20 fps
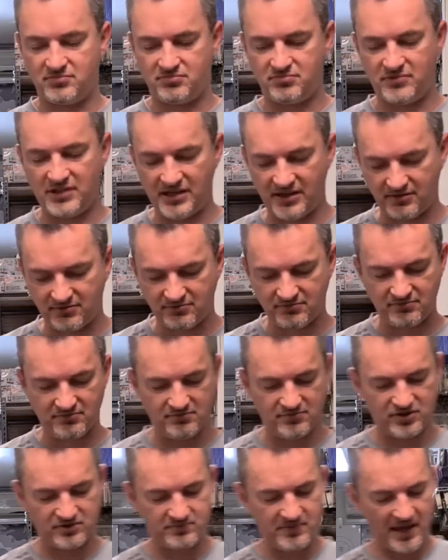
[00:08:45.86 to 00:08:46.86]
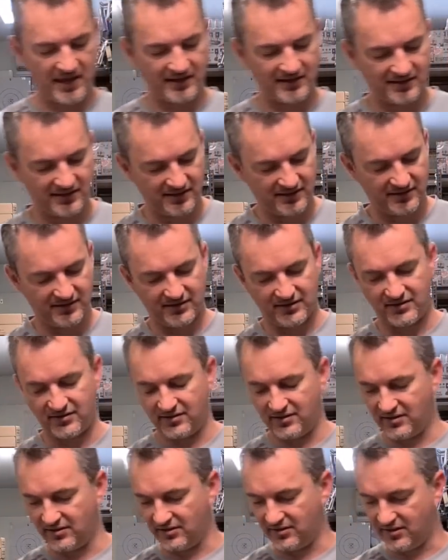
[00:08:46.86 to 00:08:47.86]
you know, smack it in there,
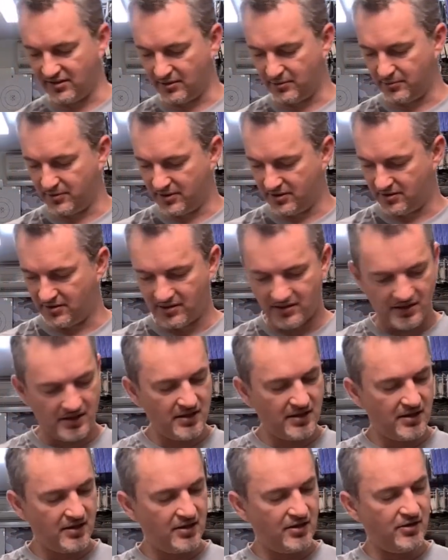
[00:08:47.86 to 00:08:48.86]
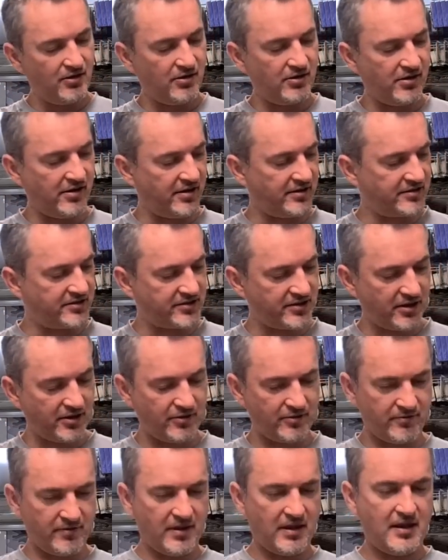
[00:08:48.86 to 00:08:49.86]
it'll go in. All right,
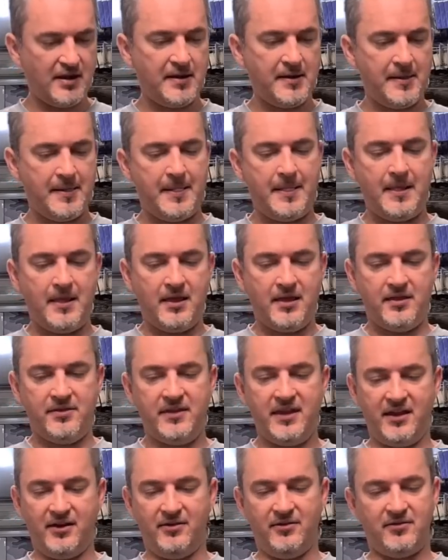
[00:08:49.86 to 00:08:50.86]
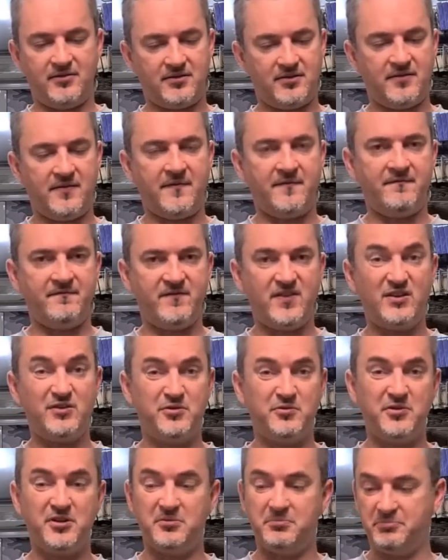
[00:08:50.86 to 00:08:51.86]
so now
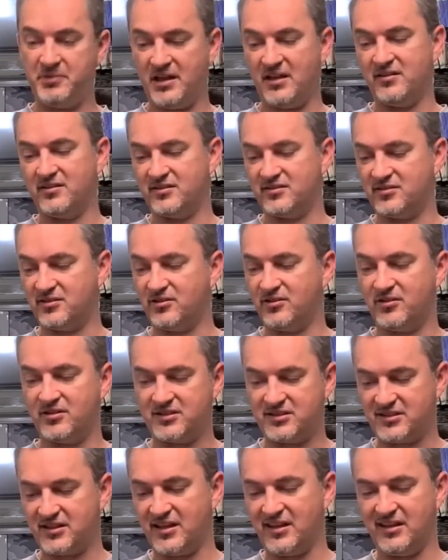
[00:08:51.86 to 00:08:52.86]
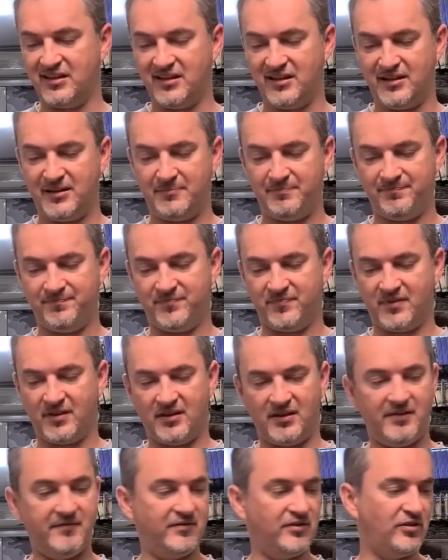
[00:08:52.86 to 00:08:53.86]
very well balanced, I've got to say.
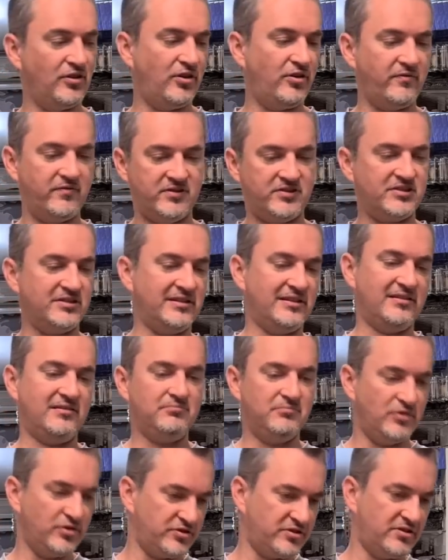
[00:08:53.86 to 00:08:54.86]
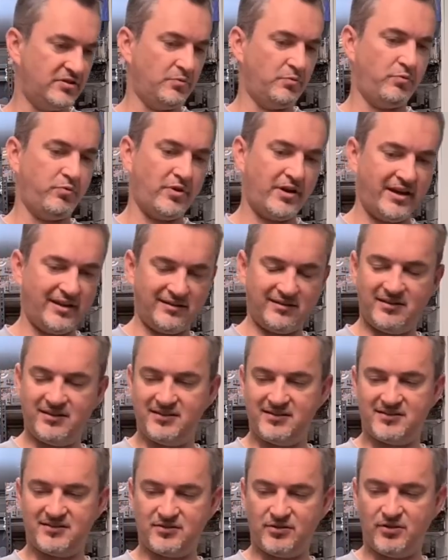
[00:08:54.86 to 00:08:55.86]
Even though obviously most of the weight
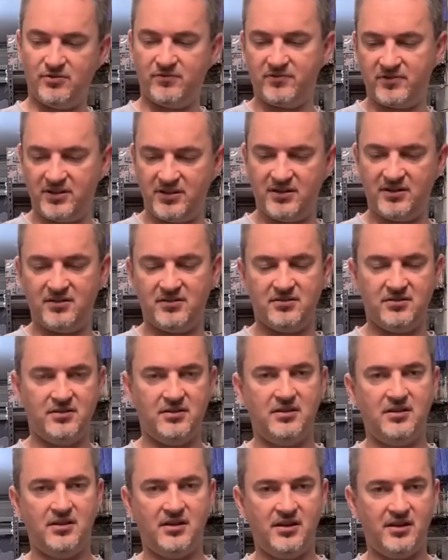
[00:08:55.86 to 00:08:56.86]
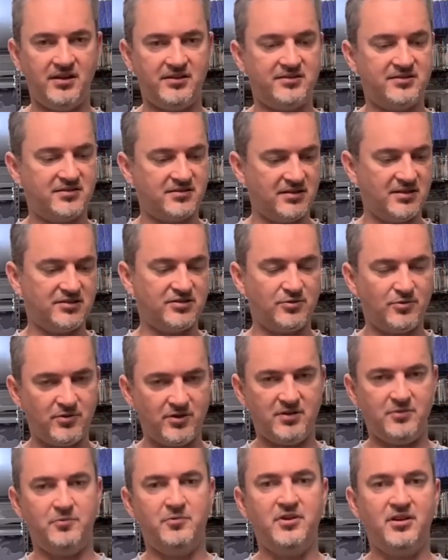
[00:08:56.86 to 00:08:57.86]
is over here, it's
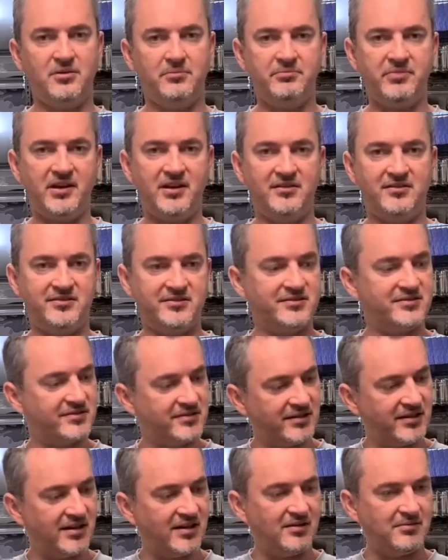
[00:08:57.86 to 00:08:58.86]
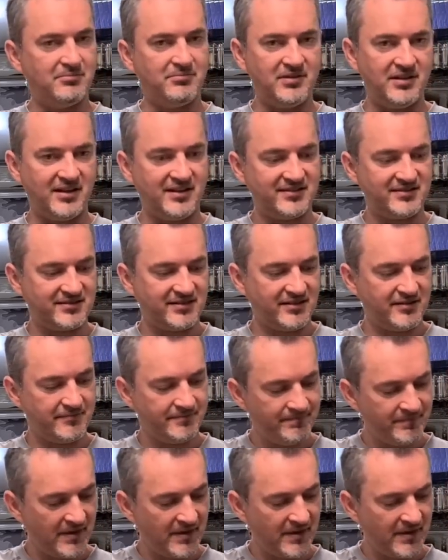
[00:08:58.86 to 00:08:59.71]
quite a well balanced blaster,